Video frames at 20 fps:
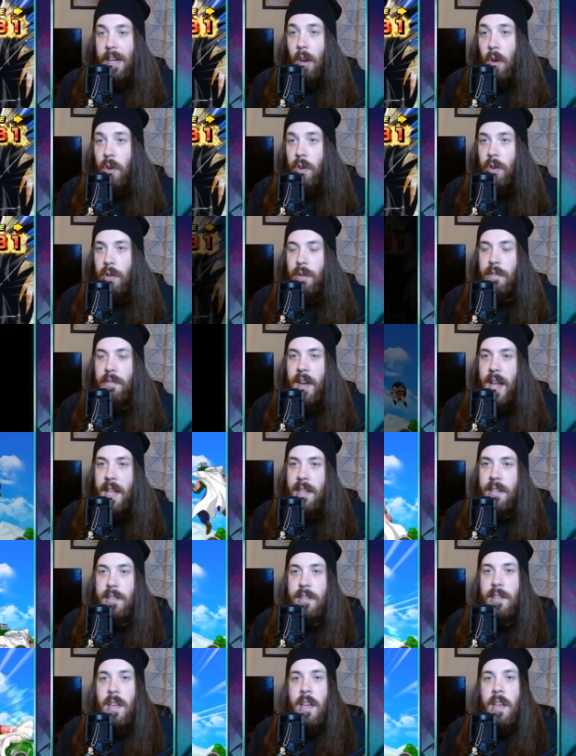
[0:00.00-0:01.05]
longer
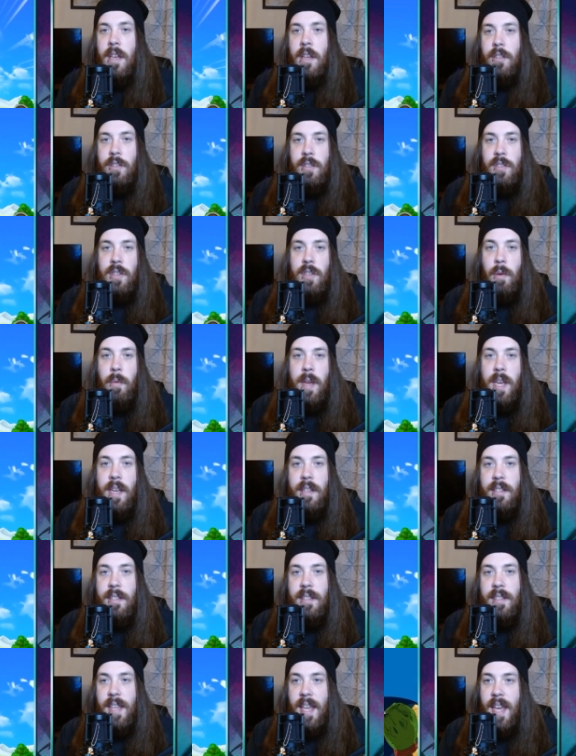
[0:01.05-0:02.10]
events, just so we
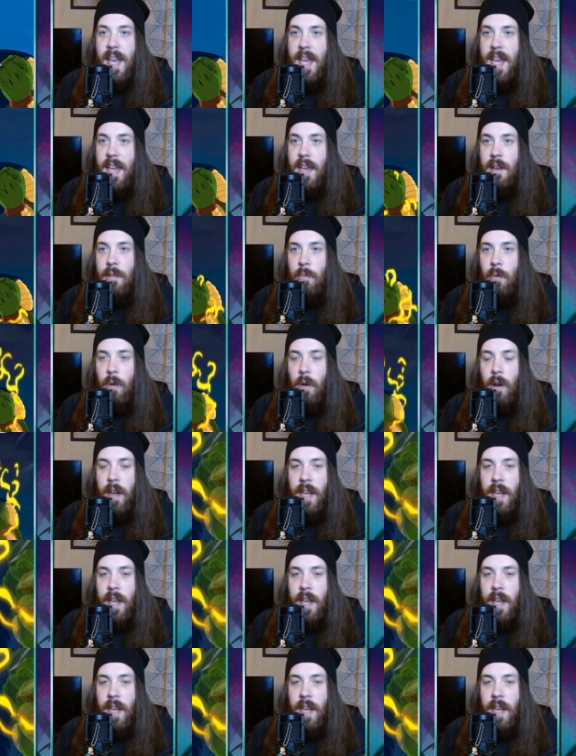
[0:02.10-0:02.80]
could see what